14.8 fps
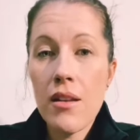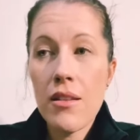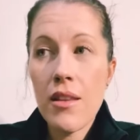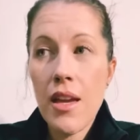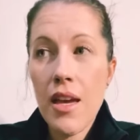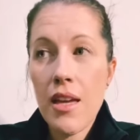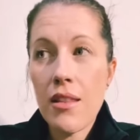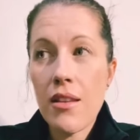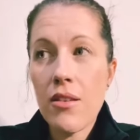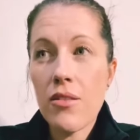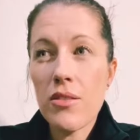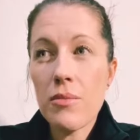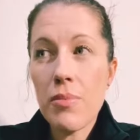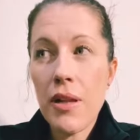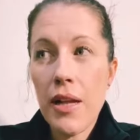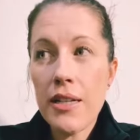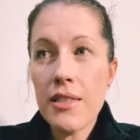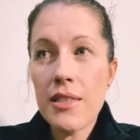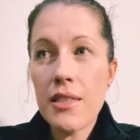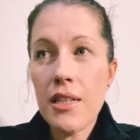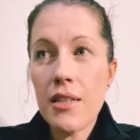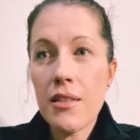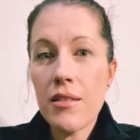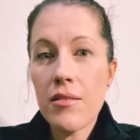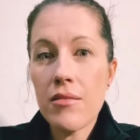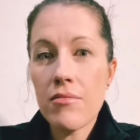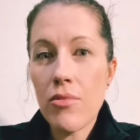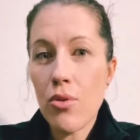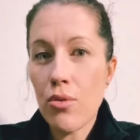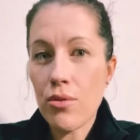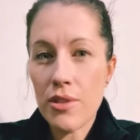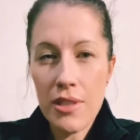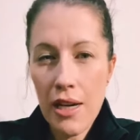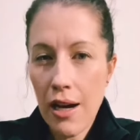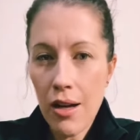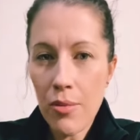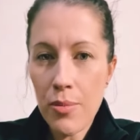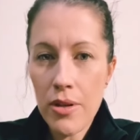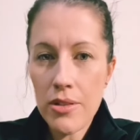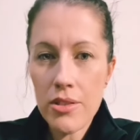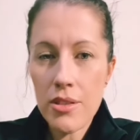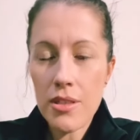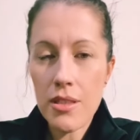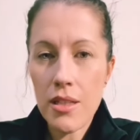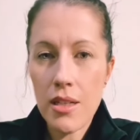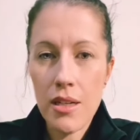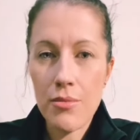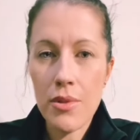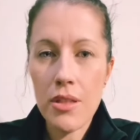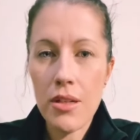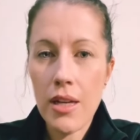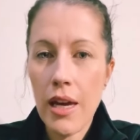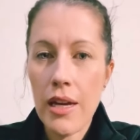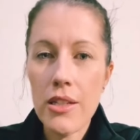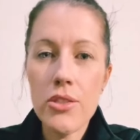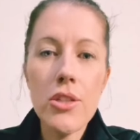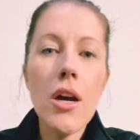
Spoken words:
And those plastic or dowel perches that come with your cage,